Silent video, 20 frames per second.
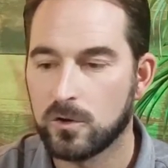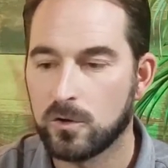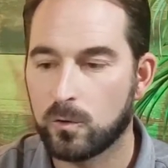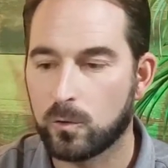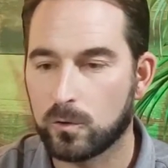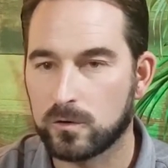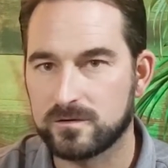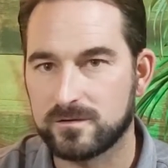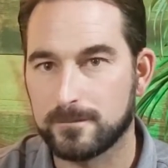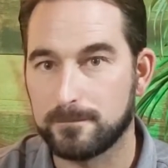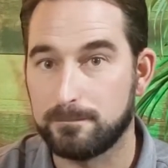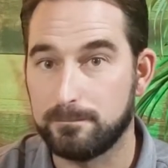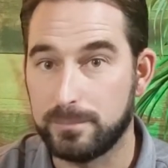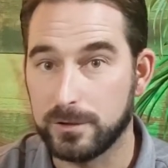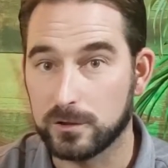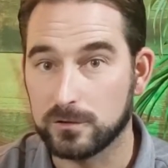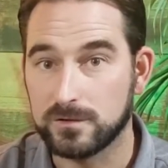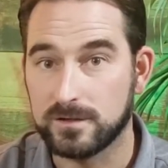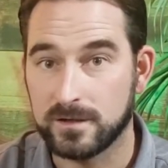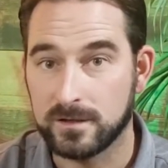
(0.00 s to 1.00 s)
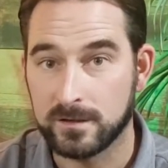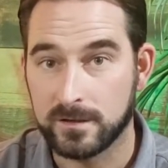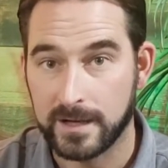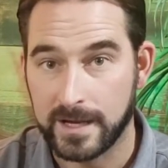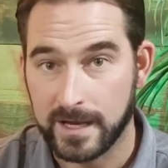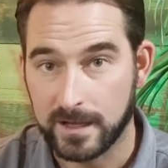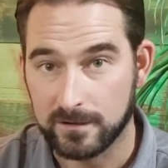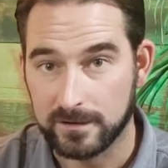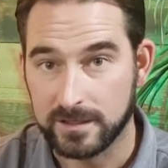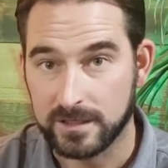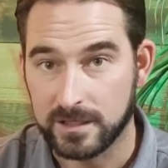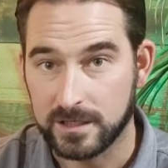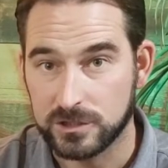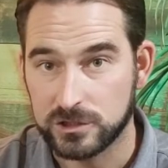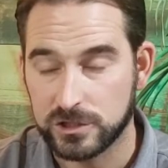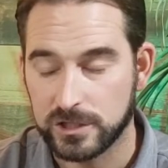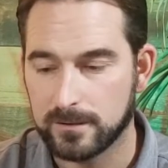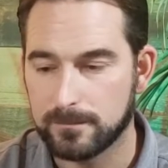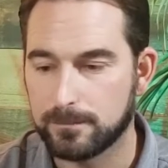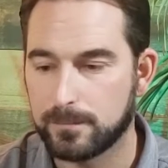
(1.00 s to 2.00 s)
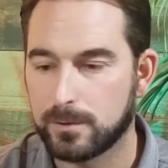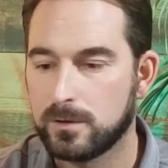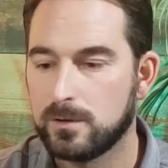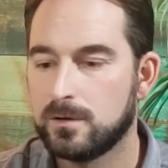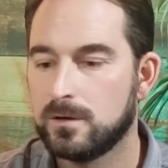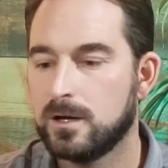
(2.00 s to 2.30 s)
or it's a built-in LED chip.